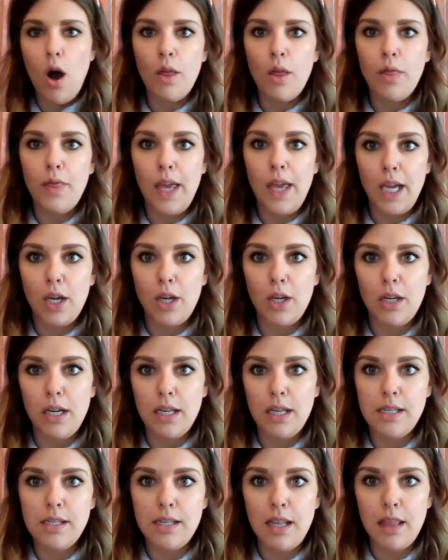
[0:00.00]
Thank
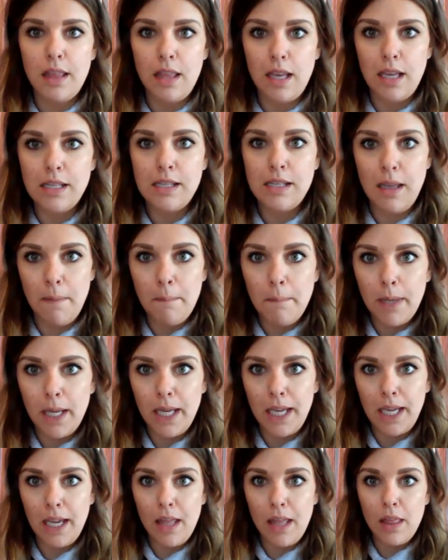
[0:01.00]
goodness. They sent
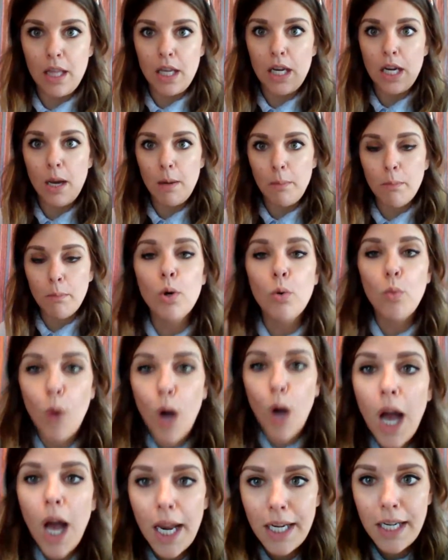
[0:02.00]
me the number
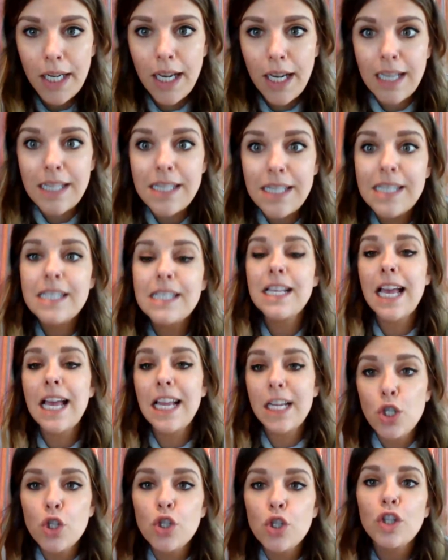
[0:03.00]
one
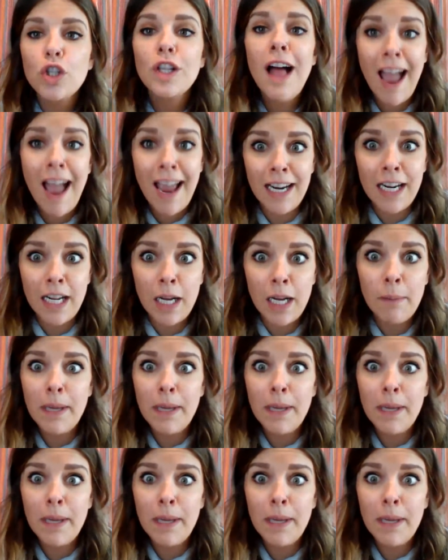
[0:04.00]
essential item